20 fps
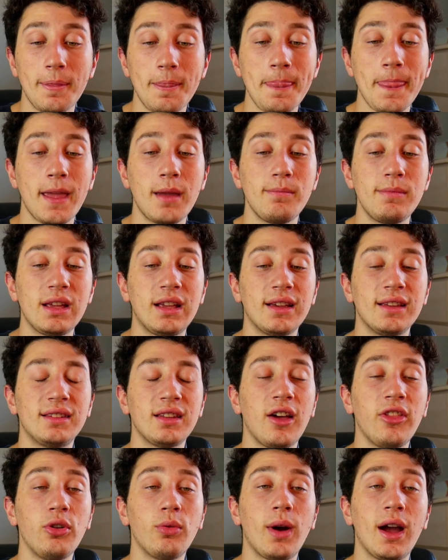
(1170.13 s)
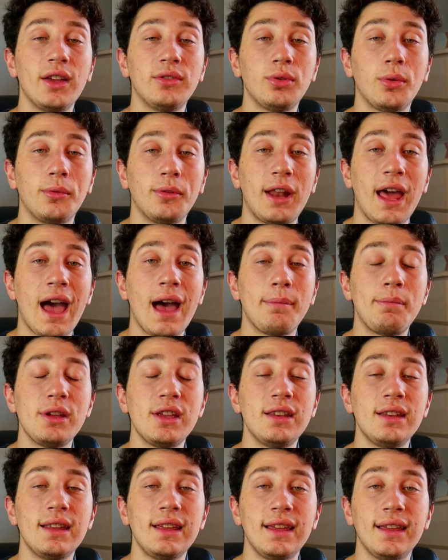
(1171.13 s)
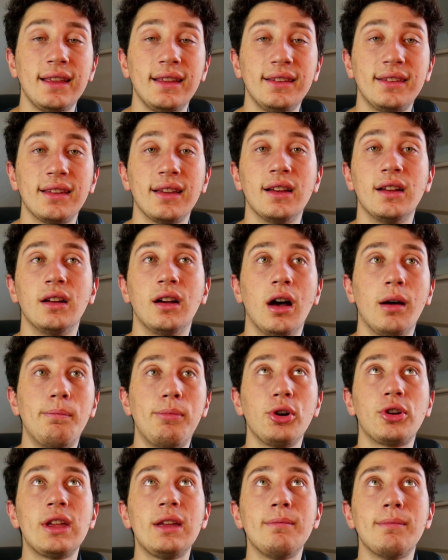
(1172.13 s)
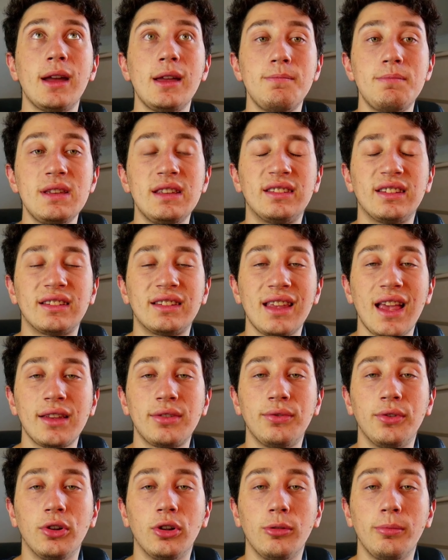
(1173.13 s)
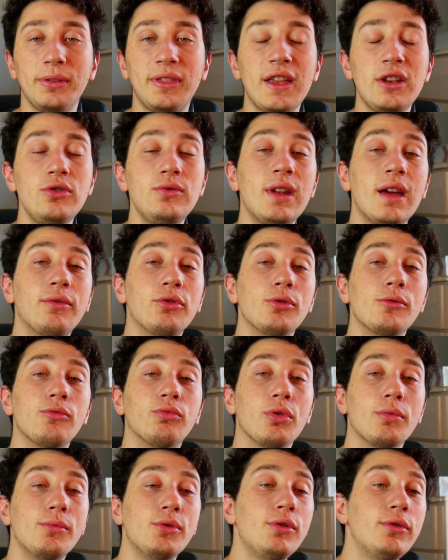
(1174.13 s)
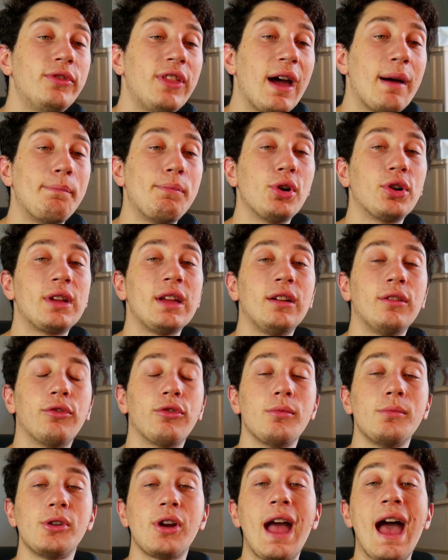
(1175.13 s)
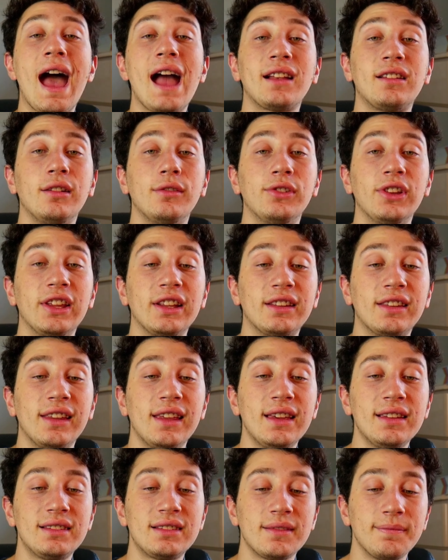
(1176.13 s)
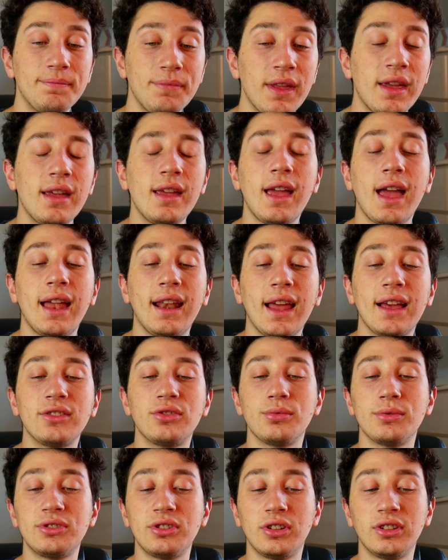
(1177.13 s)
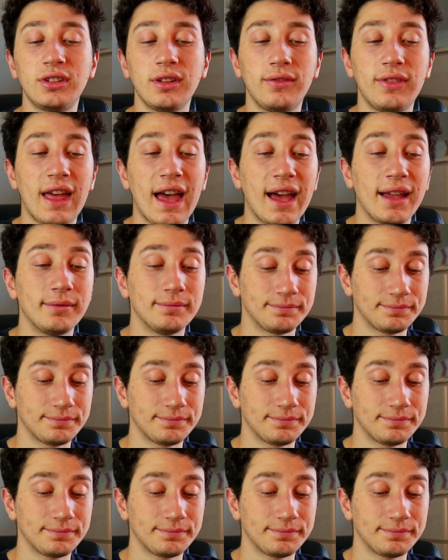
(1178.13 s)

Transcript: Because otherwise what would happen is a booking might be successful, but then you never remove that booking from your active linked list. And as a result of that,